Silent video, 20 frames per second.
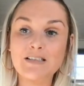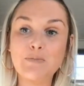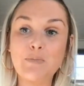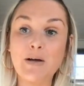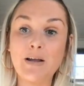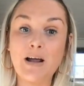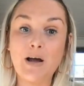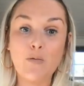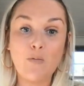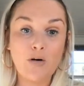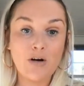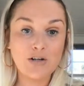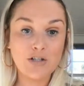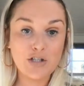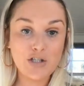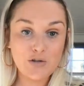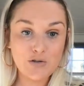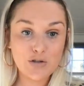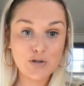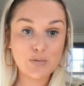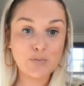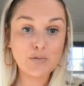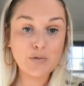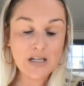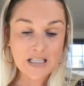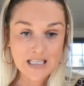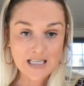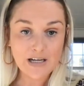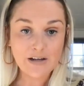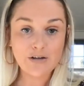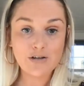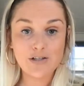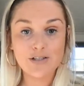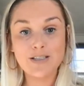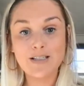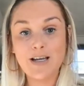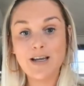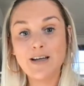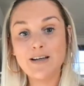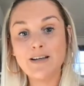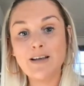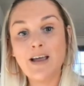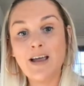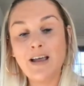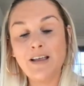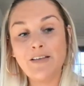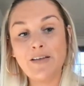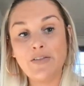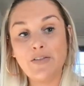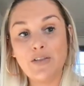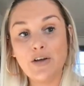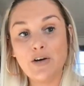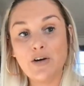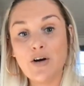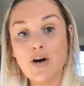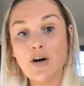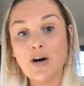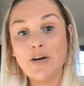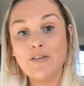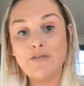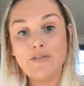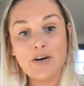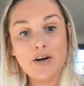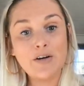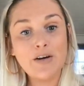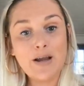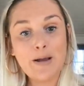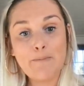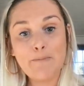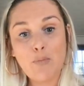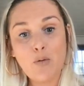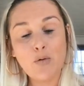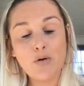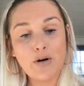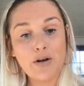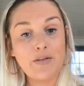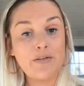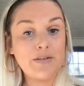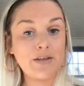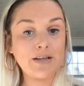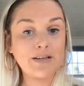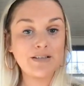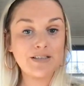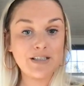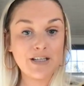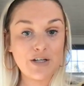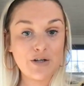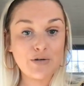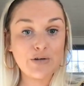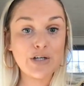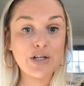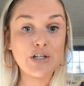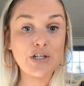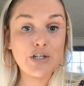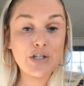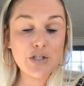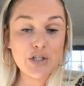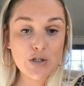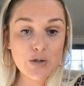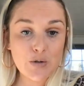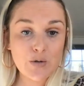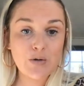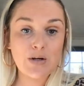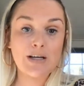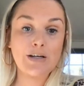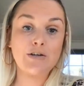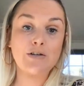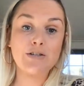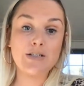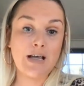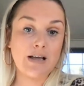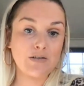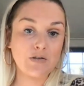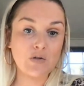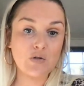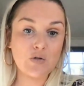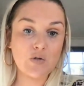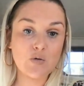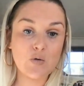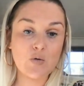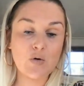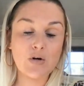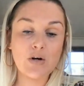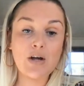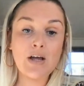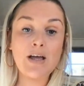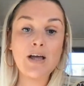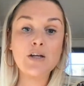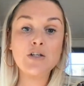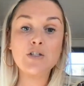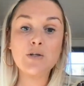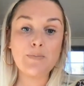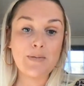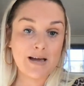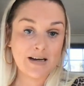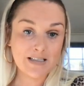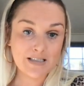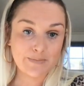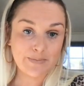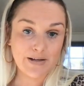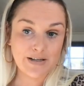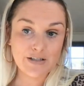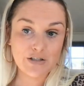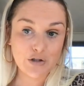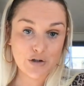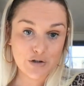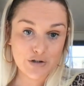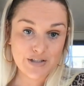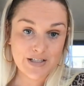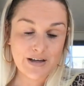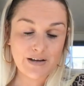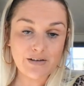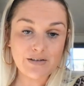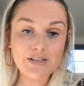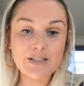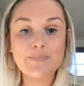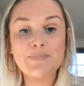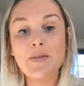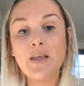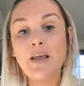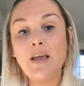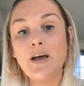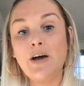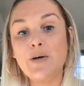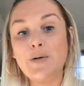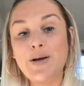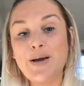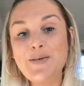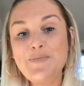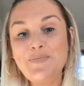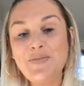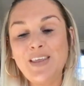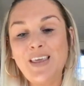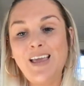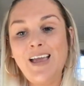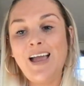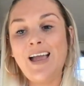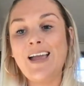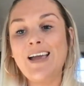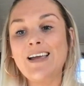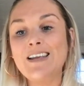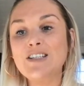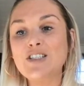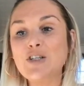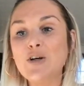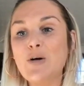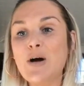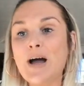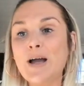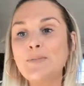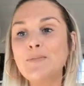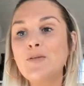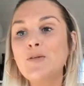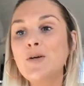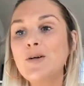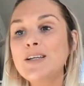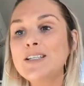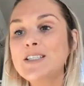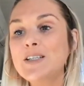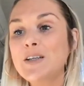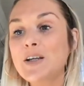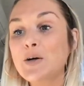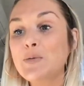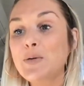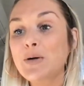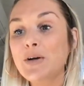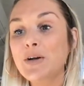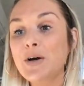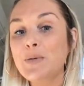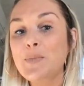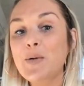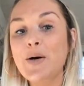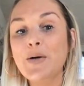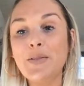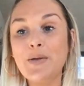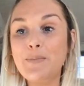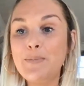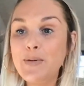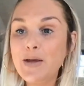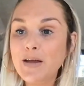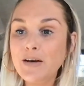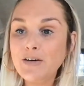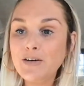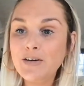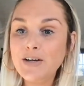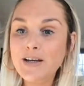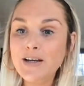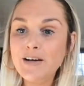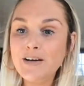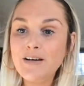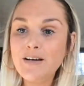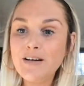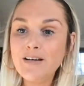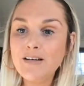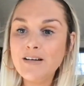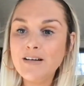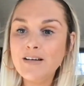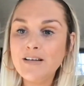But I want you to really understand that there are very important things that you can do in your Zazzle store to maximize your sales. Okay. And so I'm going to now put up on the banner here.